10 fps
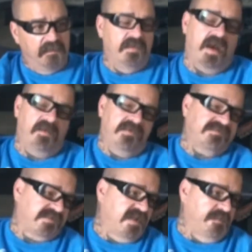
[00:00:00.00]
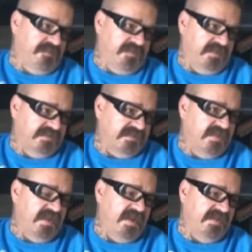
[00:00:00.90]
Well, there's a couple things,
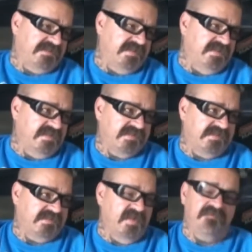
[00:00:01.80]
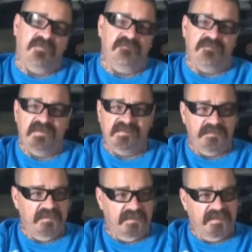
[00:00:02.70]
and I've seen this stuff on
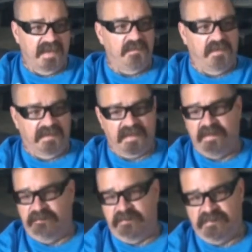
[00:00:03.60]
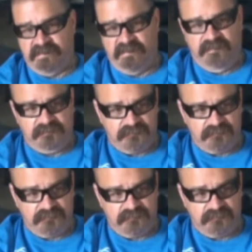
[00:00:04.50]
Facebook that I want to cover. So